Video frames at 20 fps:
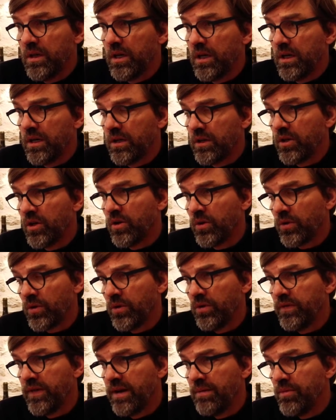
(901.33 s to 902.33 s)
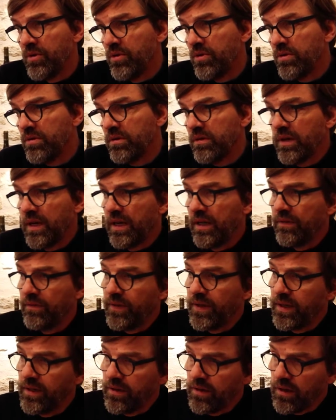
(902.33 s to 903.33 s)
Grand Cru Valmure, and
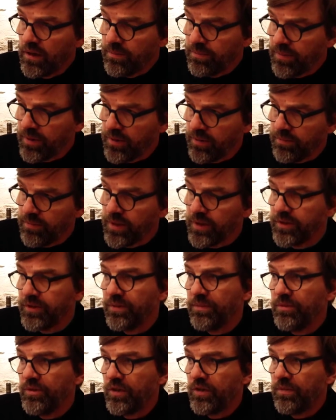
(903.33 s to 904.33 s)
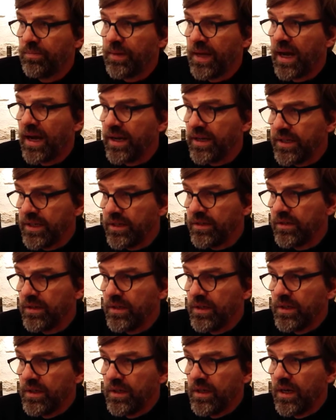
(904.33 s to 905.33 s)
then on the bottom, just behind it,
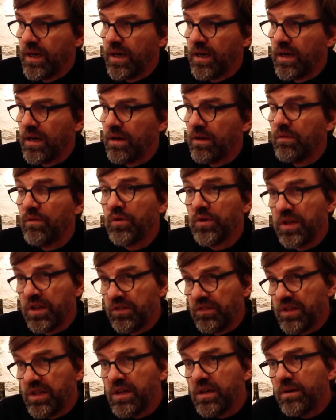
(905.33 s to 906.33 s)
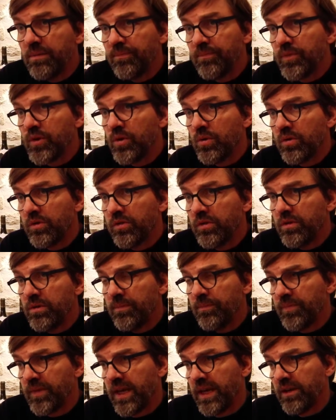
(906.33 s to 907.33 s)
Vaudésir also.
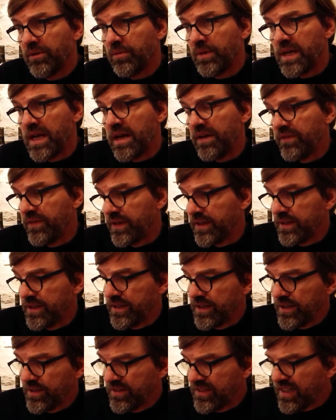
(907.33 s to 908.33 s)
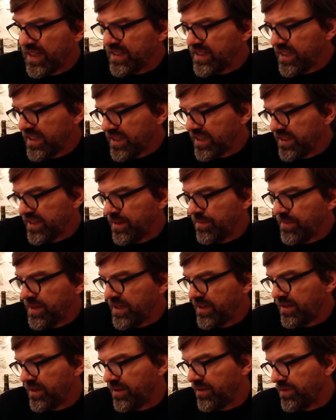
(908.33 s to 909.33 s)
and we have a tiny
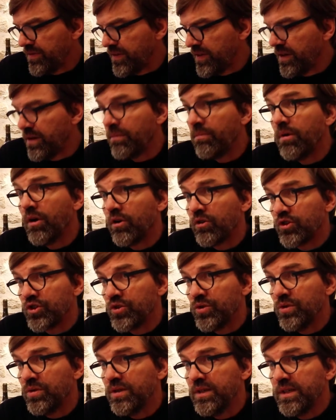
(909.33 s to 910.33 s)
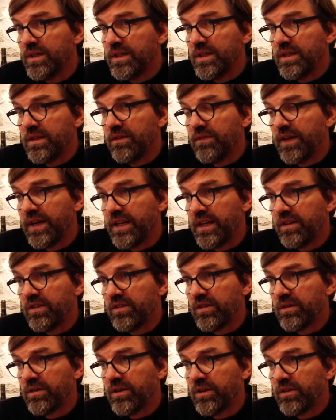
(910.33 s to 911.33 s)
bit of Blanchot that is
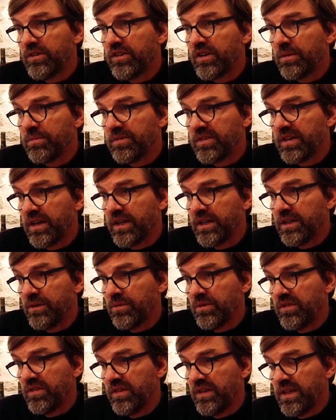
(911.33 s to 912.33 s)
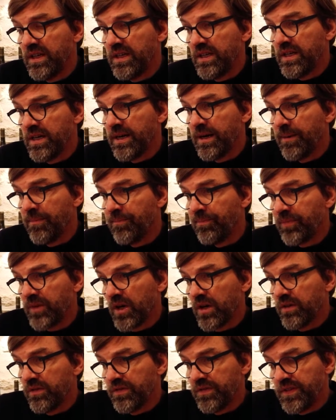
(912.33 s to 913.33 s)
on the top side, I would say,
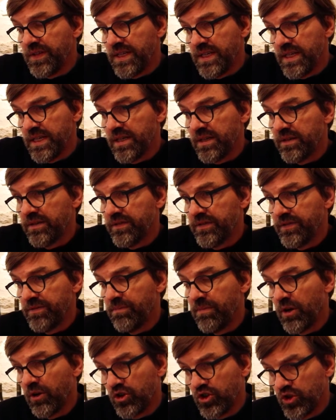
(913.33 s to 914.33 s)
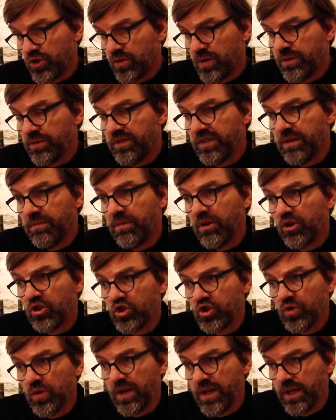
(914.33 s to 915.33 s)
of the Blanchot, I would say
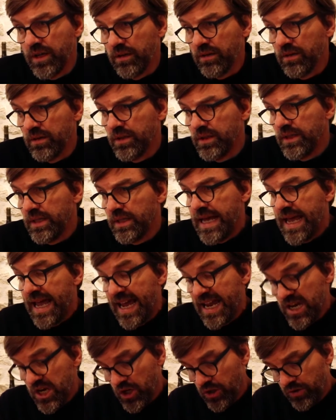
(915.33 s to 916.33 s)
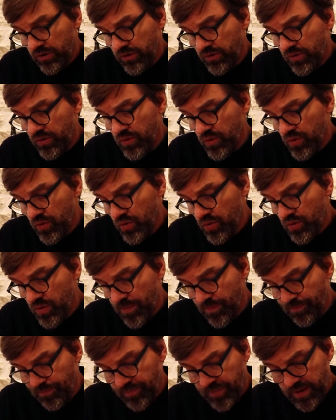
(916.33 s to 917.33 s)
Blanchot Hill. And not to
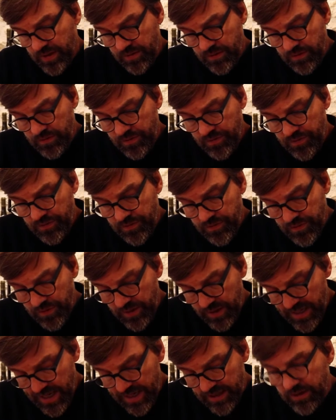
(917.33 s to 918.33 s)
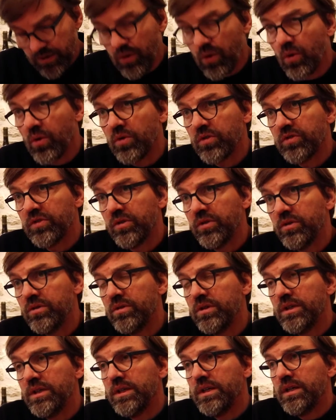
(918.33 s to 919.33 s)
forget
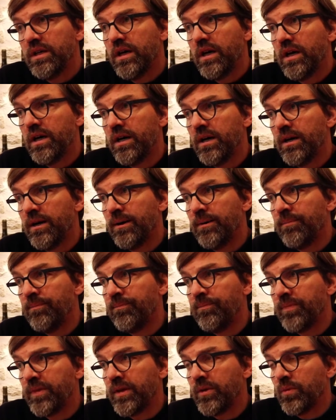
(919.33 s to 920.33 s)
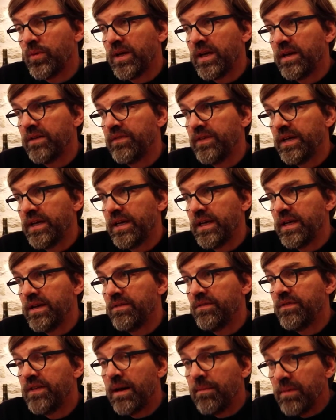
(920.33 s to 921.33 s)
also, we have a
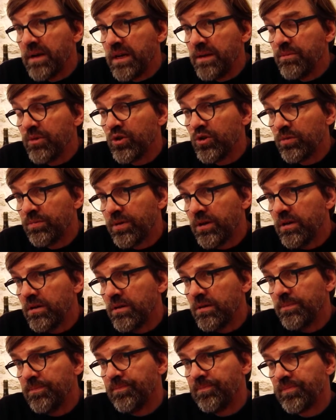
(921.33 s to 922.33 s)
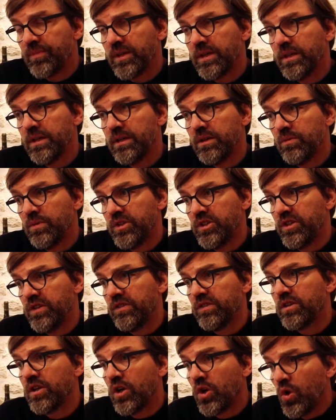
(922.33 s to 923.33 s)
family monopole, which
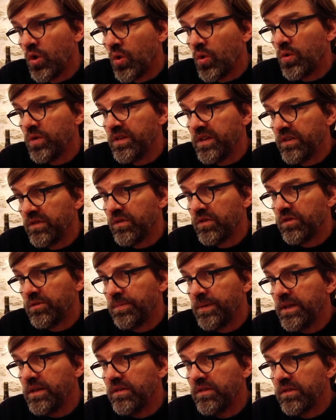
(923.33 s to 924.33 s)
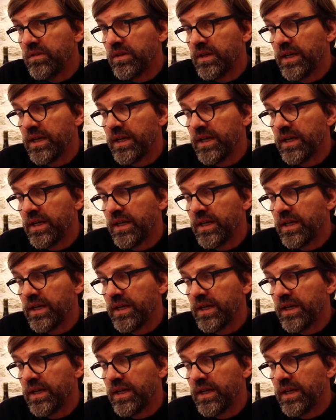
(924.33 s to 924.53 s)
is Clos des Hospices.